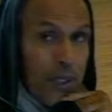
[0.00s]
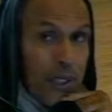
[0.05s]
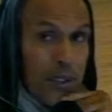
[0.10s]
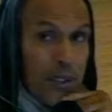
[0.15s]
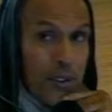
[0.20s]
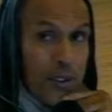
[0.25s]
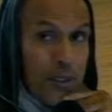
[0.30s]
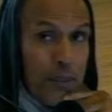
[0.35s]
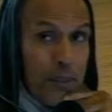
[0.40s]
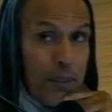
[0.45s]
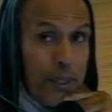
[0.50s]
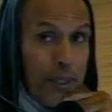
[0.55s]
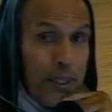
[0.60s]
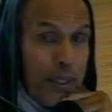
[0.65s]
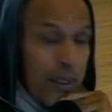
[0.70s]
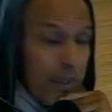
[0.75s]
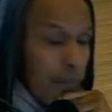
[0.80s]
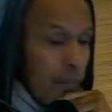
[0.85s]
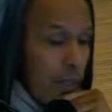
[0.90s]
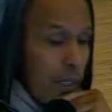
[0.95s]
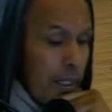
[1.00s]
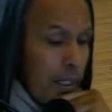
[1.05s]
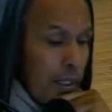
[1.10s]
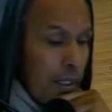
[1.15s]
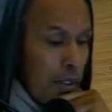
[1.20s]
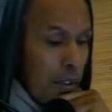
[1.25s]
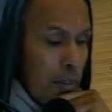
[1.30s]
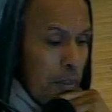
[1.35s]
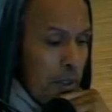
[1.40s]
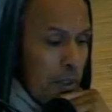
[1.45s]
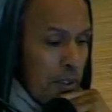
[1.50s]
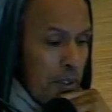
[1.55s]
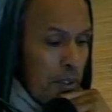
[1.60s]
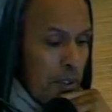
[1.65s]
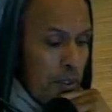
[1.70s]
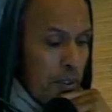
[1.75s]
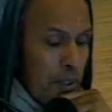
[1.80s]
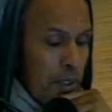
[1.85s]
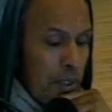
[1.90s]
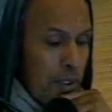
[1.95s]
So I stop here. Any
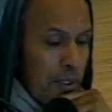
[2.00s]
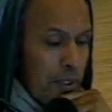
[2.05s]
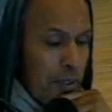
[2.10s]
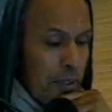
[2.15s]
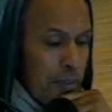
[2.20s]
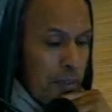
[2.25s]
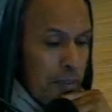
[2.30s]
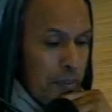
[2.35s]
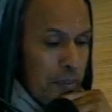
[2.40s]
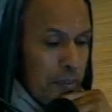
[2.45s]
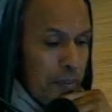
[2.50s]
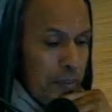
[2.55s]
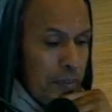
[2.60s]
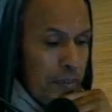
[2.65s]
comments or questions?